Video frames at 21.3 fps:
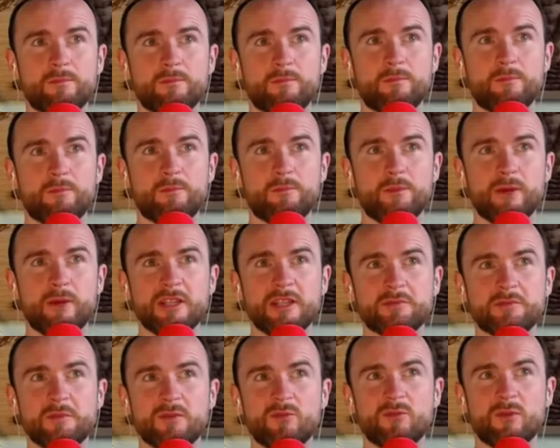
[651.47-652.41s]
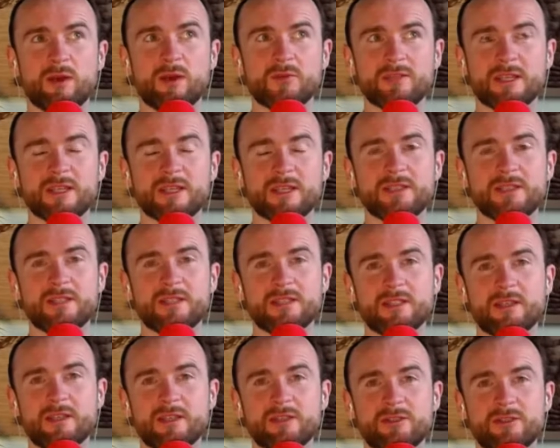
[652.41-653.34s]
But it's been well tested
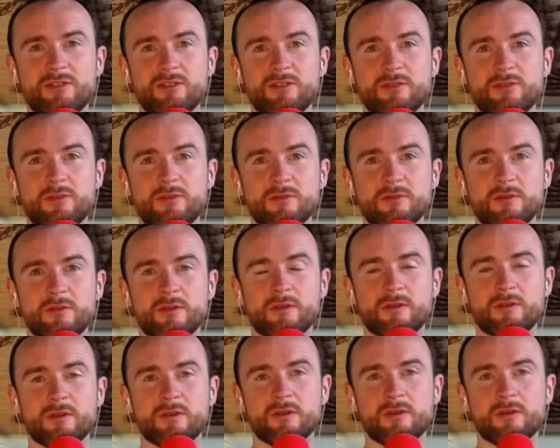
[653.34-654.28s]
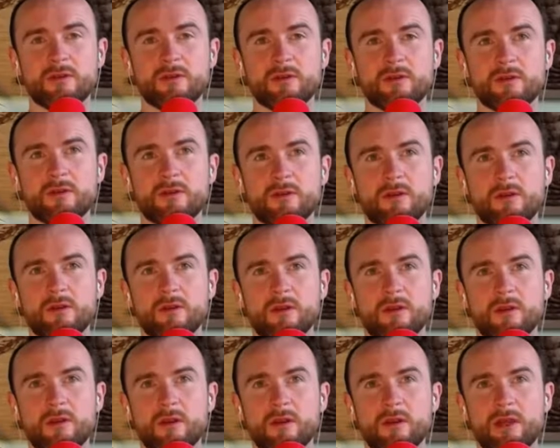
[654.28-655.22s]
that to
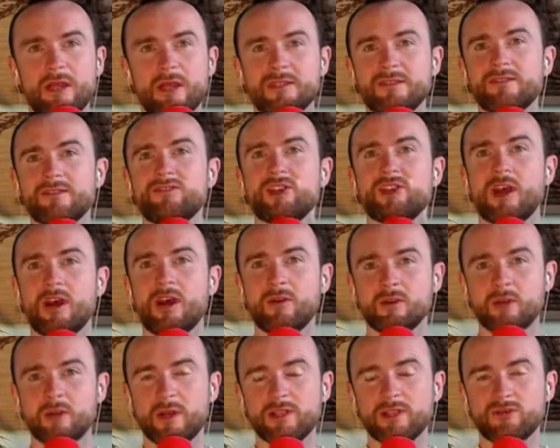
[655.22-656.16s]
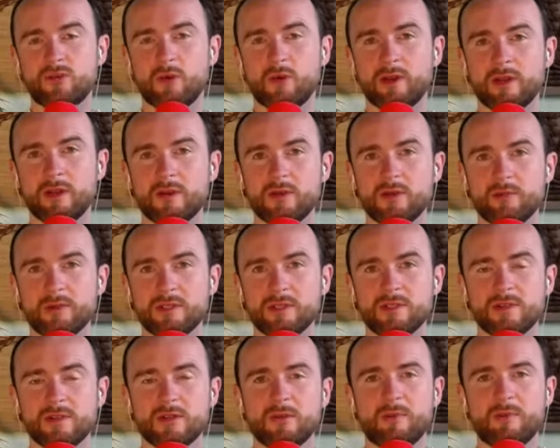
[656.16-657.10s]
hit a child when it's growing up is
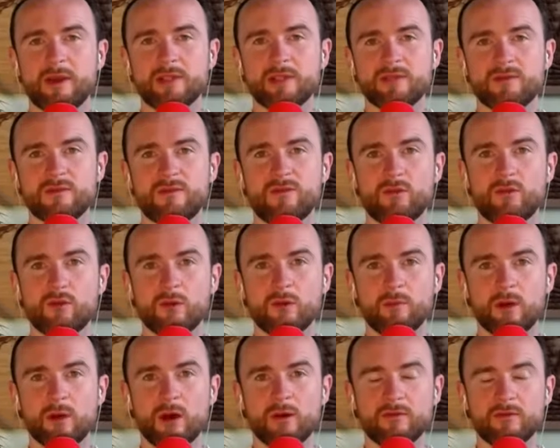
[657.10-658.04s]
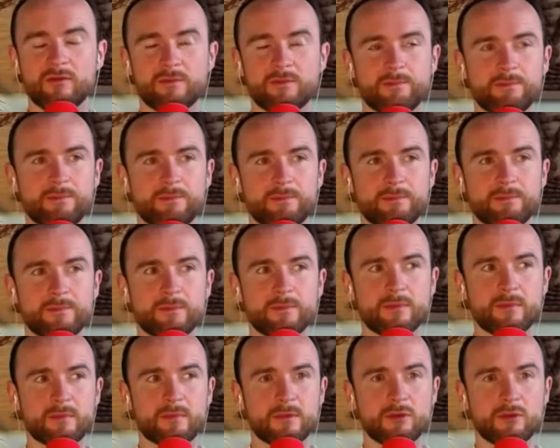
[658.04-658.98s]
not the best form of
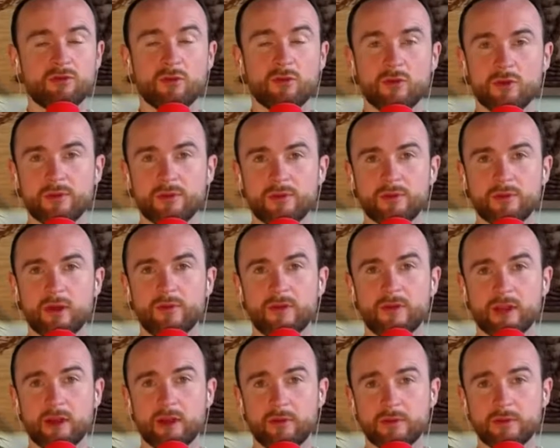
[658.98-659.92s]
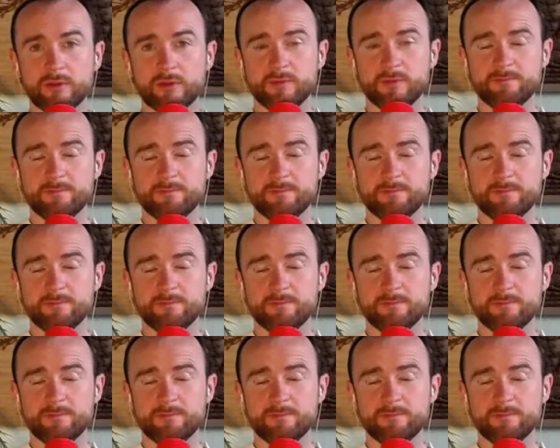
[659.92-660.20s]
growth, of encouragement.